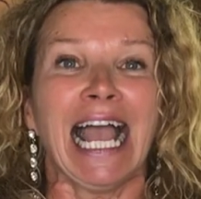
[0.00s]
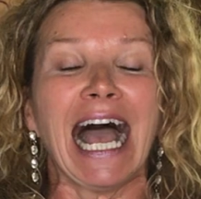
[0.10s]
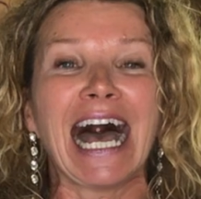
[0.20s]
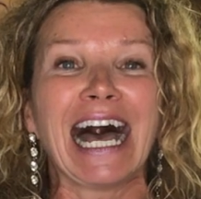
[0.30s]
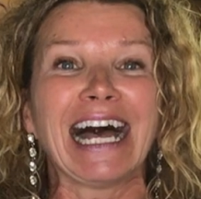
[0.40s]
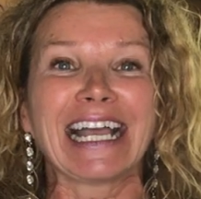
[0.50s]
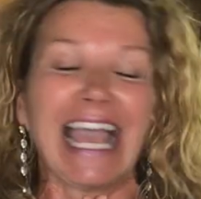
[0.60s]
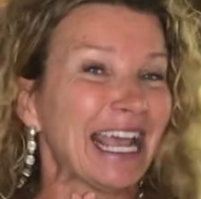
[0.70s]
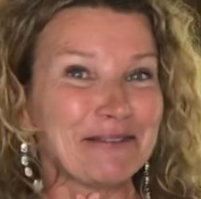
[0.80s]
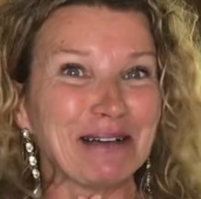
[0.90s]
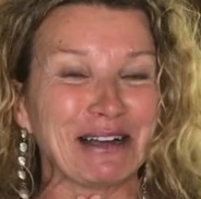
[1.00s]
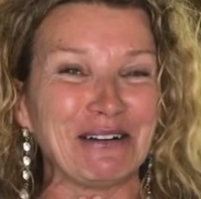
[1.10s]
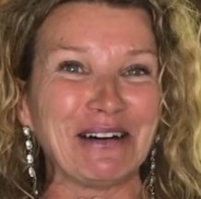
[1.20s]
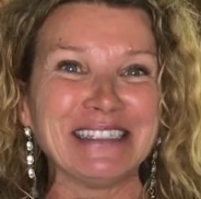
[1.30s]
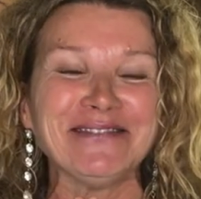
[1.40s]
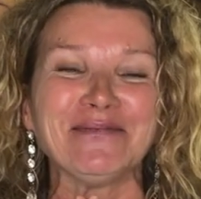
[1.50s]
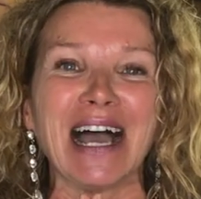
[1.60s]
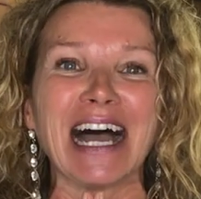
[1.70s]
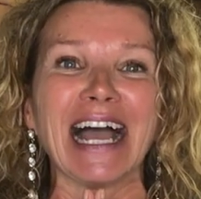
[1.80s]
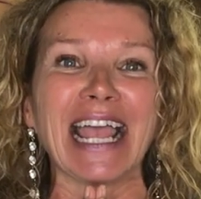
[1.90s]
Can't get back on.
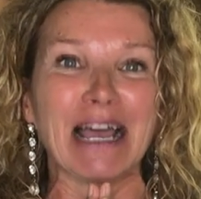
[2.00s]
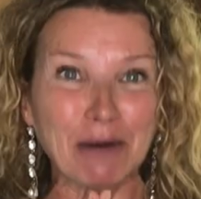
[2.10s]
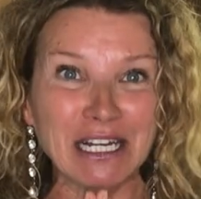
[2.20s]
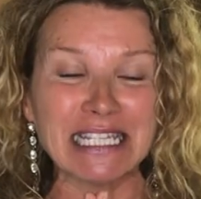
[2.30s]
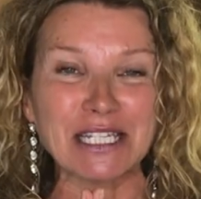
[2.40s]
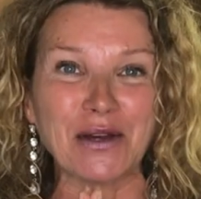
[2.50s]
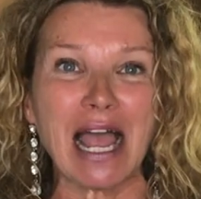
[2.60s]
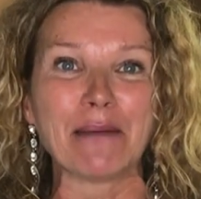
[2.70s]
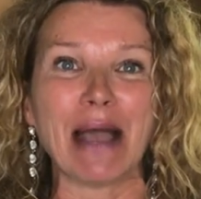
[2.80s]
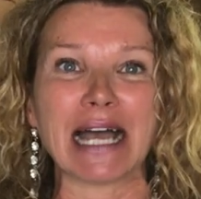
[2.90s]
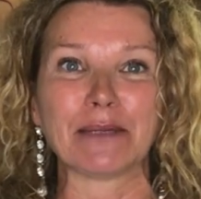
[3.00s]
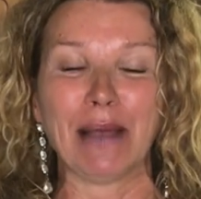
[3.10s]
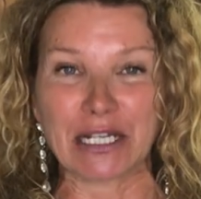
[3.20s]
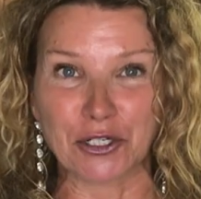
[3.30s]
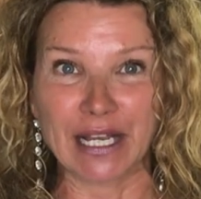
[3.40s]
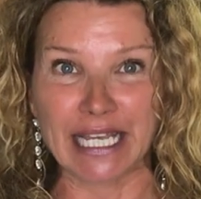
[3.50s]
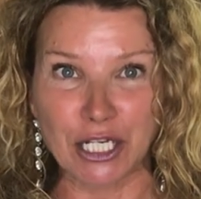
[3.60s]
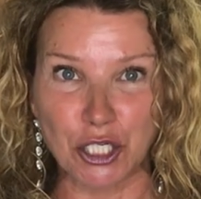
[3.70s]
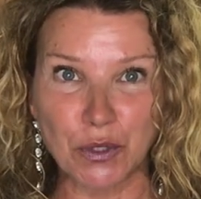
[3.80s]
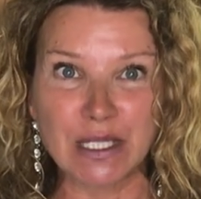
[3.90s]
I am on Instagram at Petra Eat
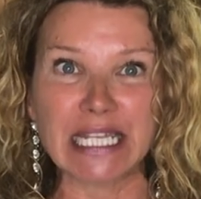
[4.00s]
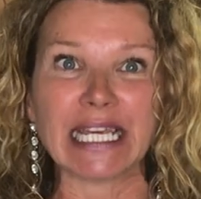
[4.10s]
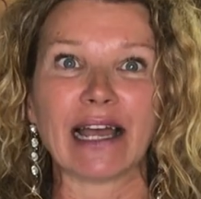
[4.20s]
Juicy.